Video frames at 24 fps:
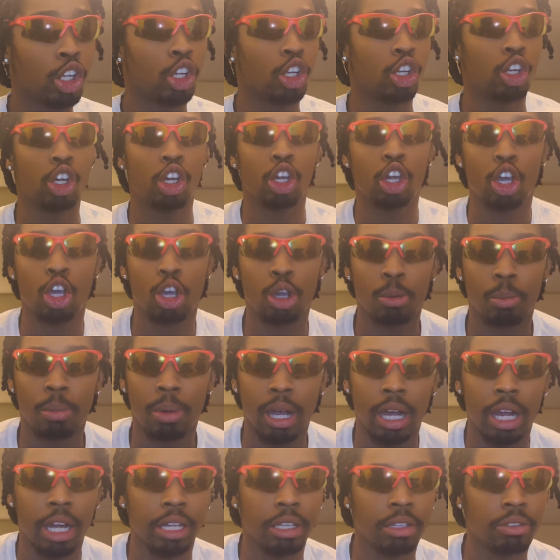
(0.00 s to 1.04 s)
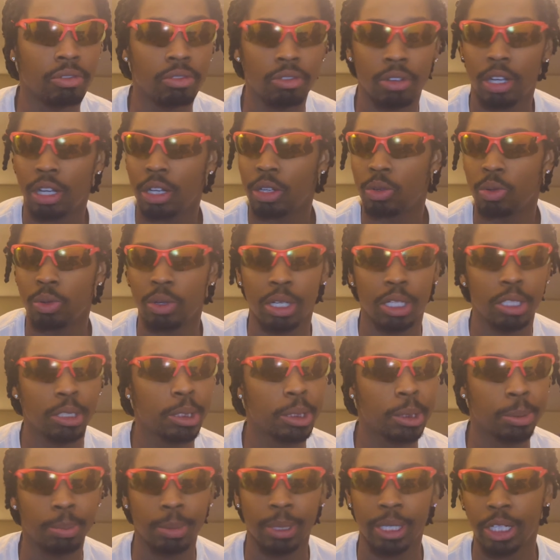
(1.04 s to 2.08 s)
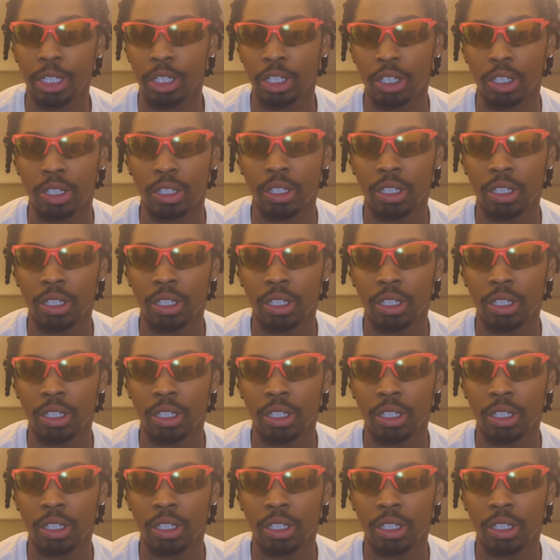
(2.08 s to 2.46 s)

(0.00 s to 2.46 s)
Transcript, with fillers: Nobody fuck with Splinter.